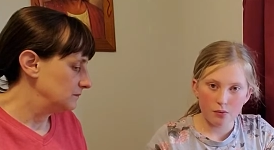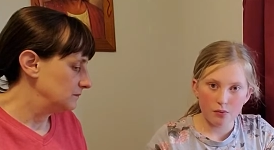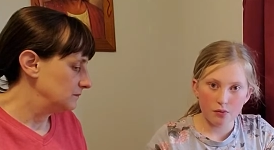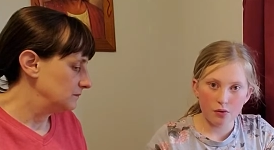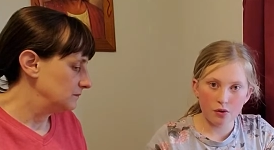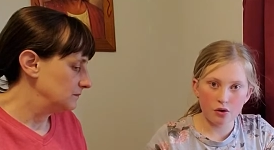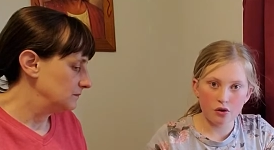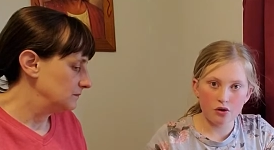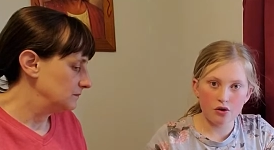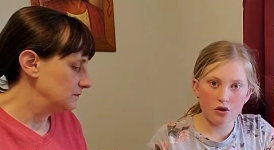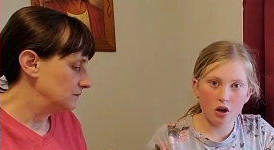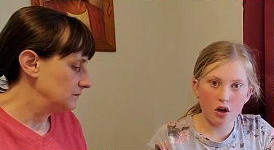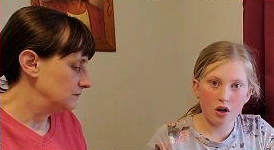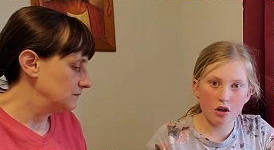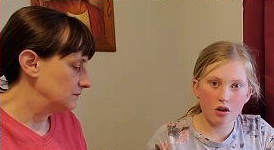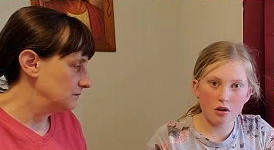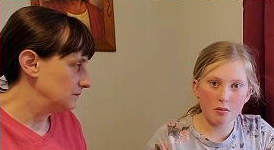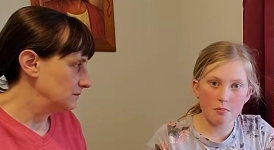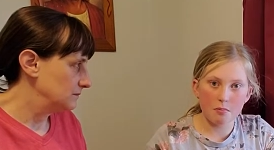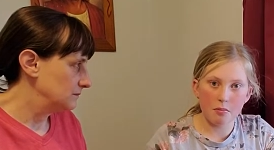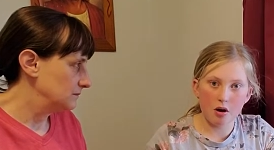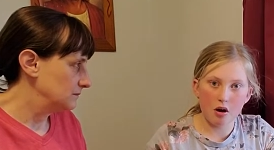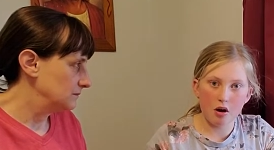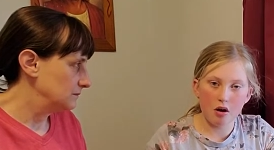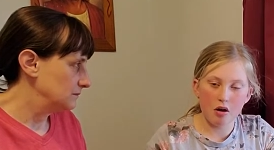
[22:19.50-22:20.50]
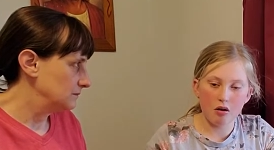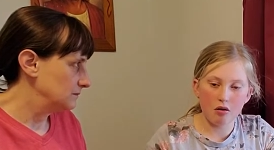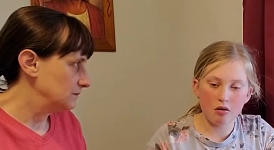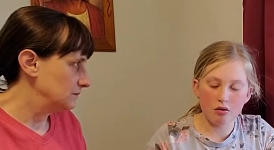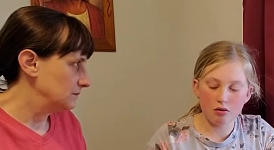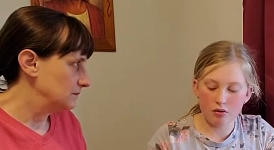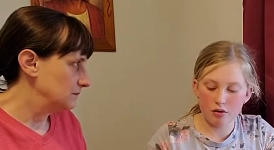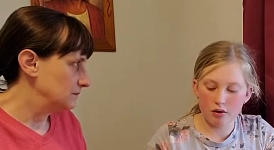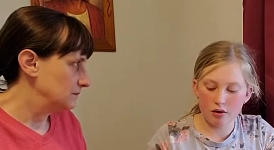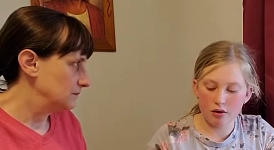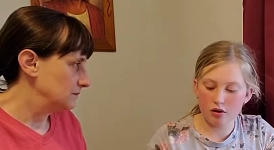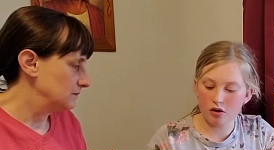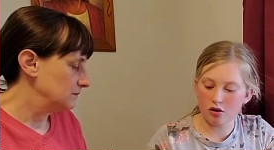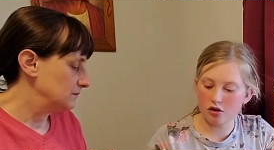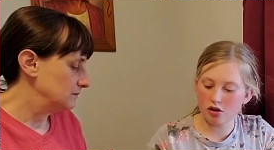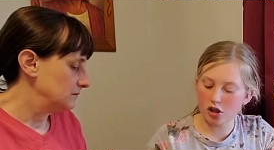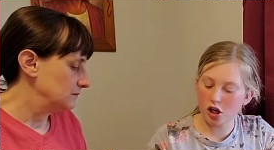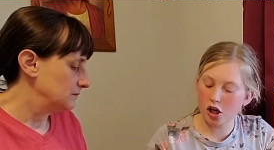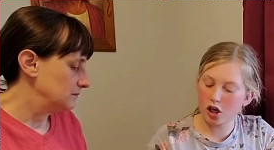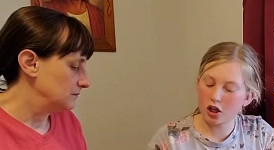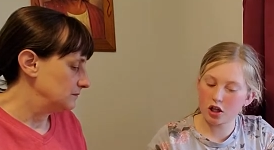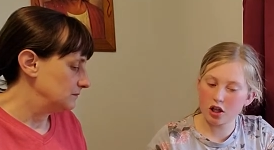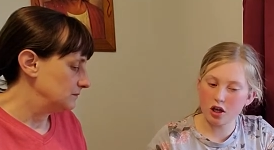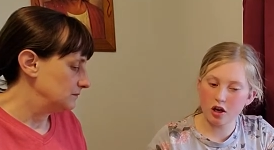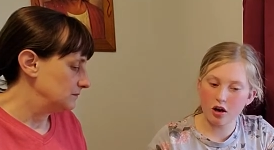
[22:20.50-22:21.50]
Speaker 1: your chocolate ball or your
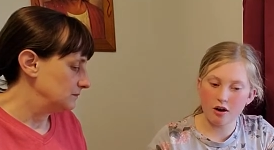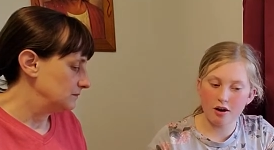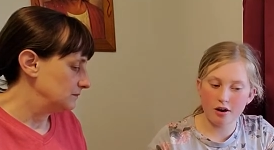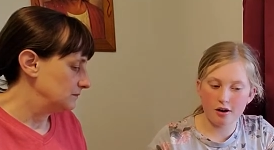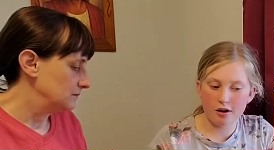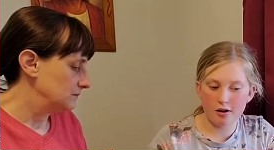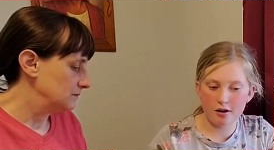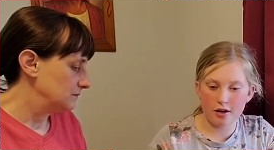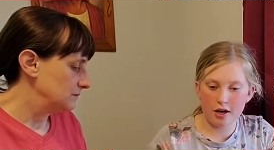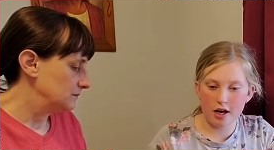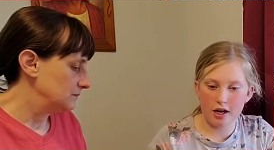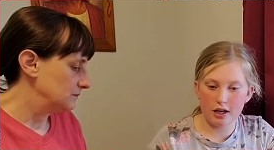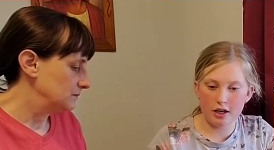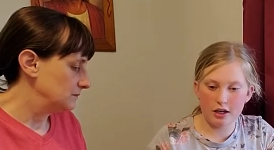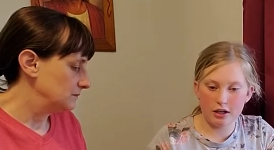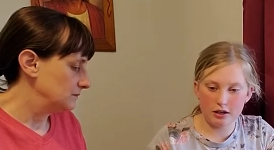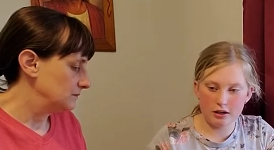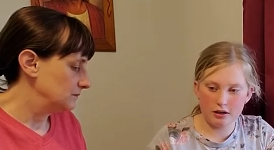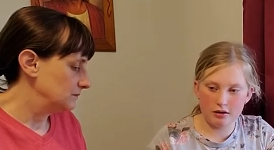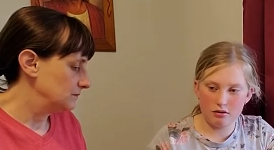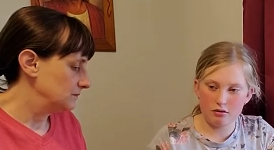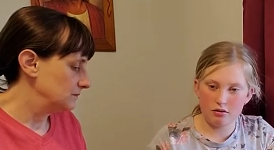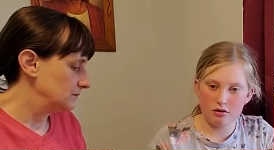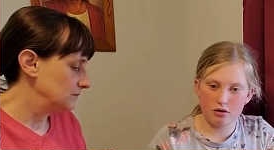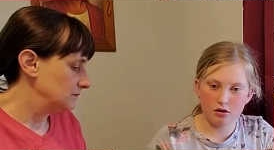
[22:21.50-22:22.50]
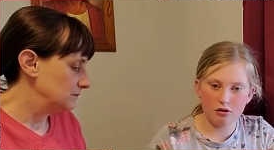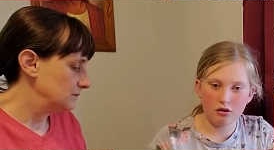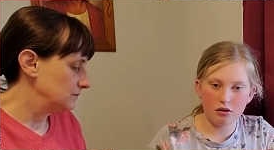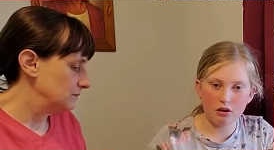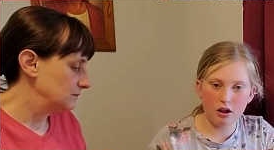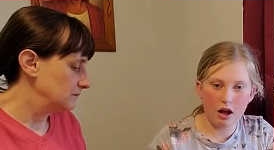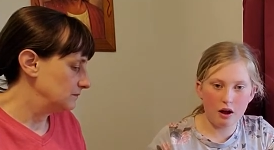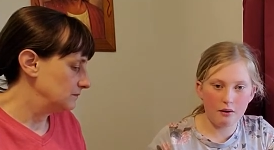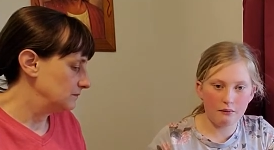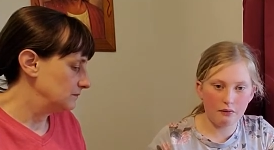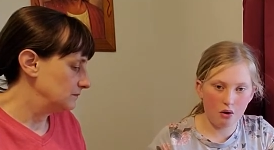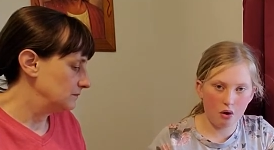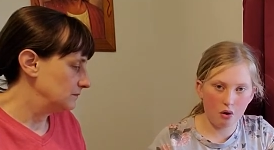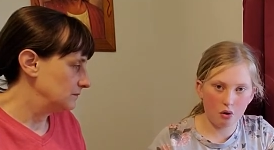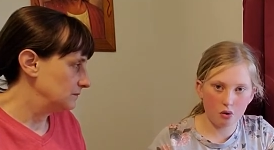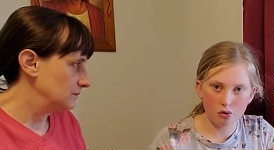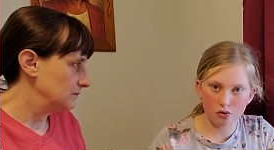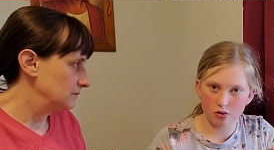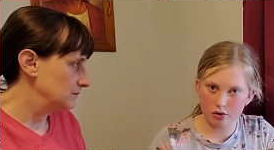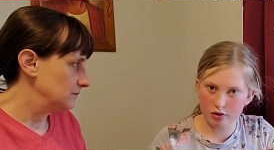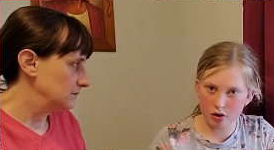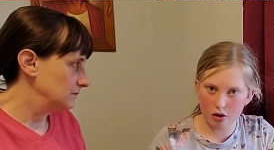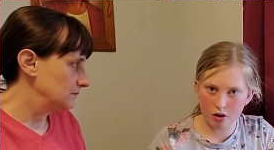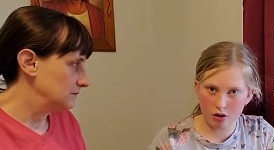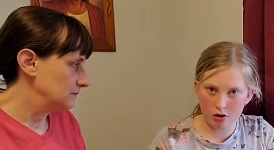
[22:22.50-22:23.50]
chocolate heart and you'll have
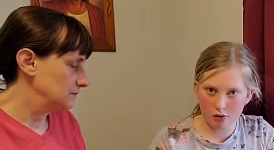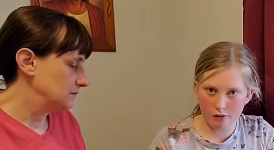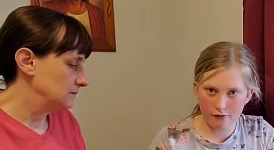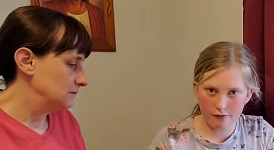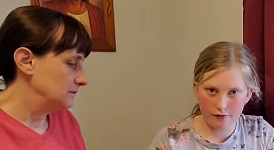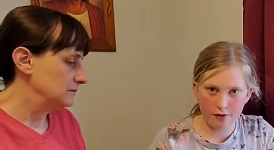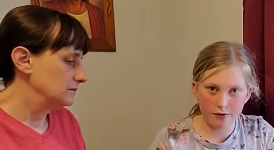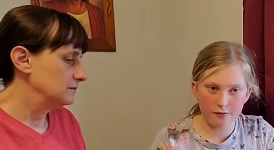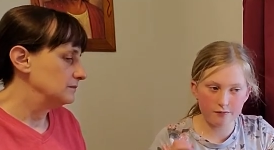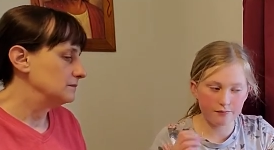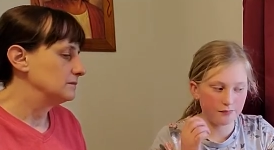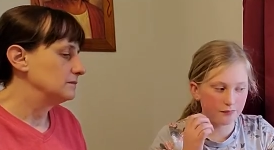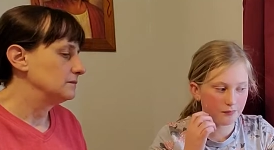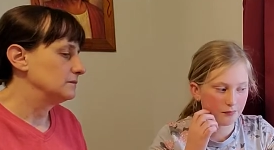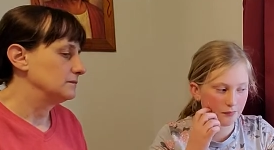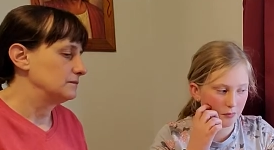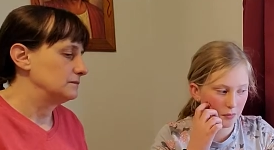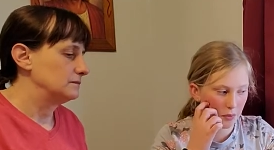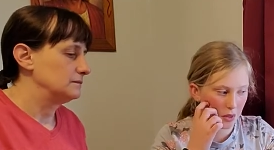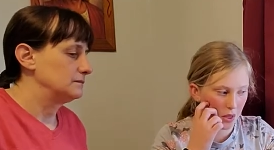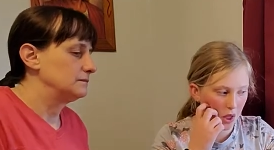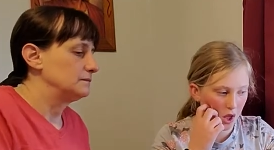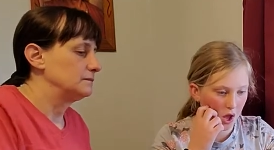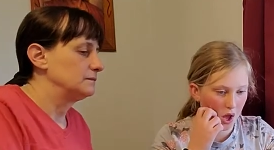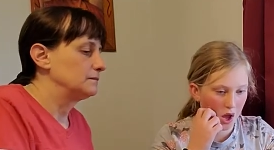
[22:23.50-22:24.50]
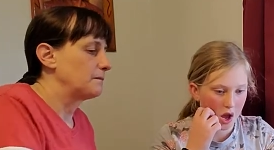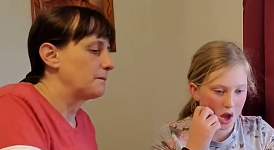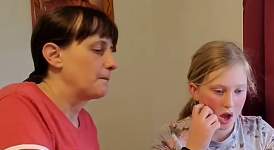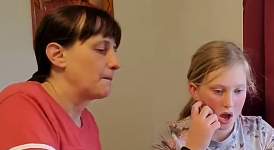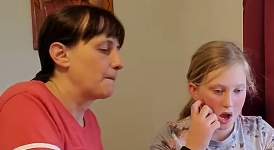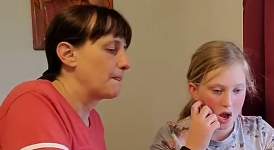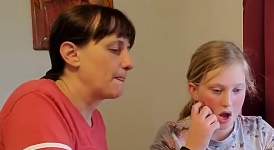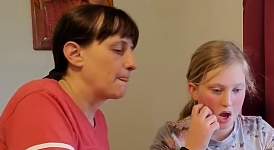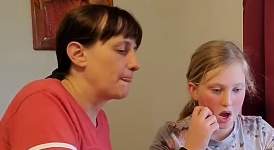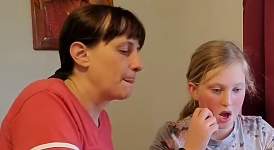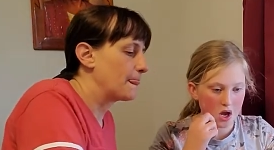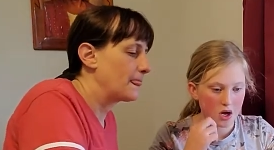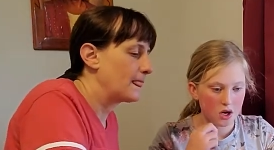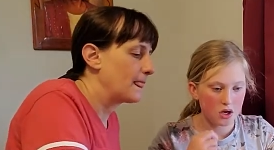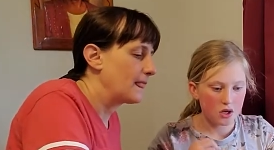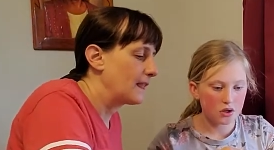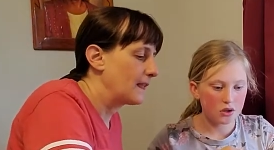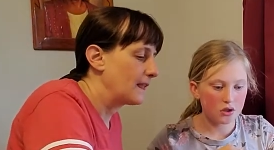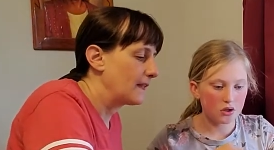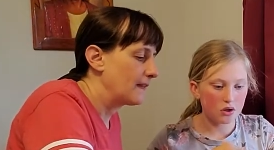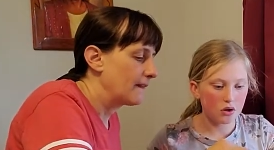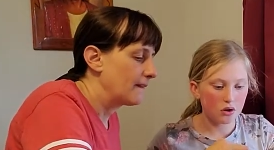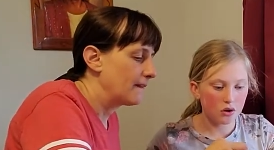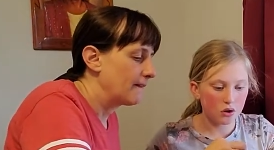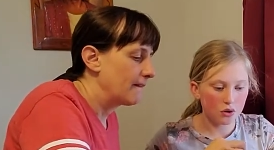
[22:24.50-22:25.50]
holes all over.
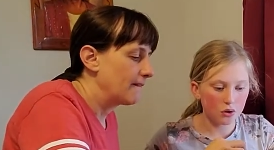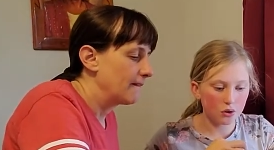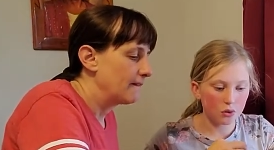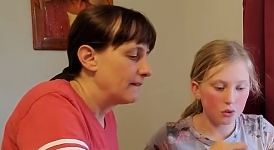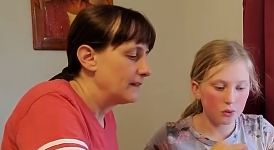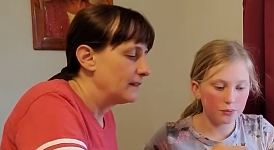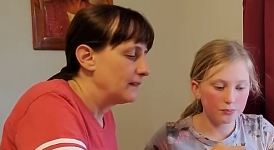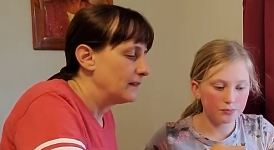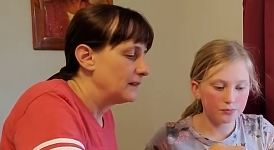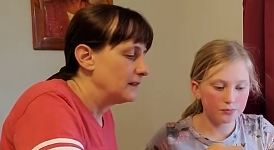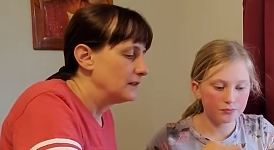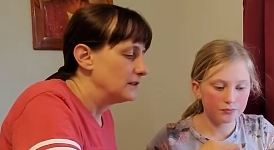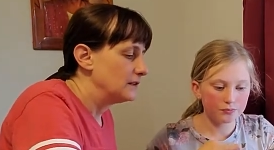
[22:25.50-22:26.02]
So